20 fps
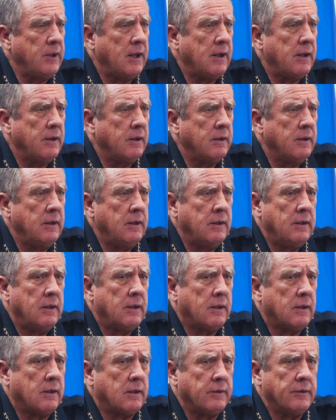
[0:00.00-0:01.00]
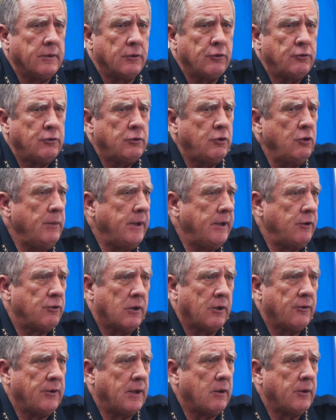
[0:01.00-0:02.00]
that. There's too many
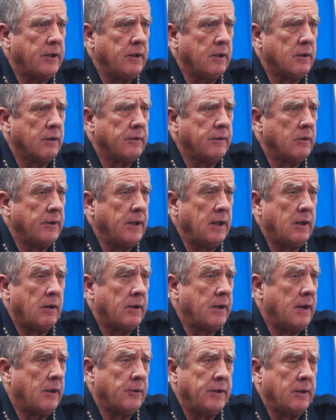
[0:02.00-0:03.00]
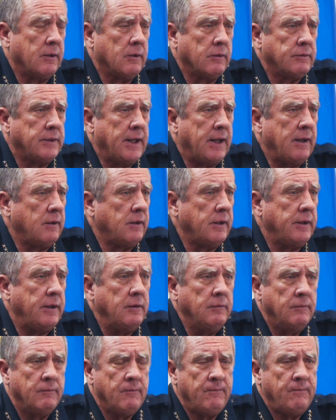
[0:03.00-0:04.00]
trucks out here. They're out here
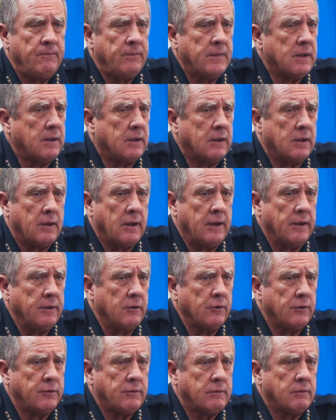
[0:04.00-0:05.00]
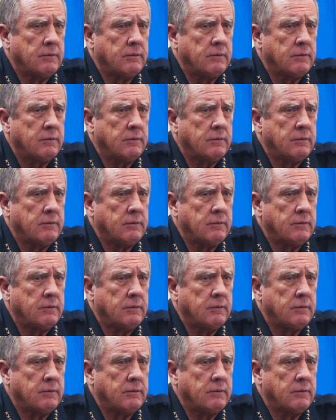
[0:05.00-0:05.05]
daily, and